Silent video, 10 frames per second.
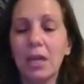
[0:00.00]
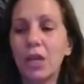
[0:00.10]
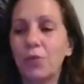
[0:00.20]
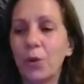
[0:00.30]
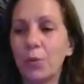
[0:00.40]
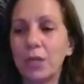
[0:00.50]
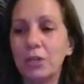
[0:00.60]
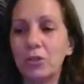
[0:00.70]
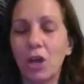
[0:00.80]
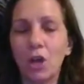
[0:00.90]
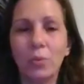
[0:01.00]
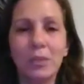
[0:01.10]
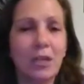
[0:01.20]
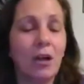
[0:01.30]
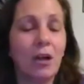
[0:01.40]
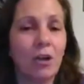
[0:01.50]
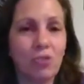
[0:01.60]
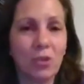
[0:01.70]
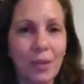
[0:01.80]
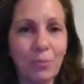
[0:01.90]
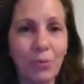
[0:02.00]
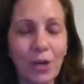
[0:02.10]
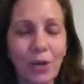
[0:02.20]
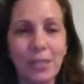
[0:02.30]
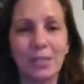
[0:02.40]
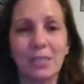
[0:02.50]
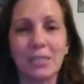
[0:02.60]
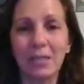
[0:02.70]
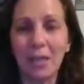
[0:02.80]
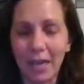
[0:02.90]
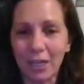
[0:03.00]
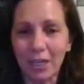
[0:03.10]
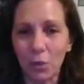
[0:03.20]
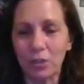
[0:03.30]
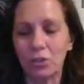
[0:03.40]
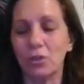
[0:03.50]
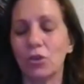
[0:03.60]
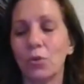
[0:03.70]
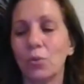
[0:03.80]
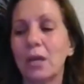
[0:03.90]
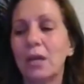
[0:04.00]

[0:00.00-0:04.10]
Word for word: If I want to talk with the Akashic librarians, I know what to do.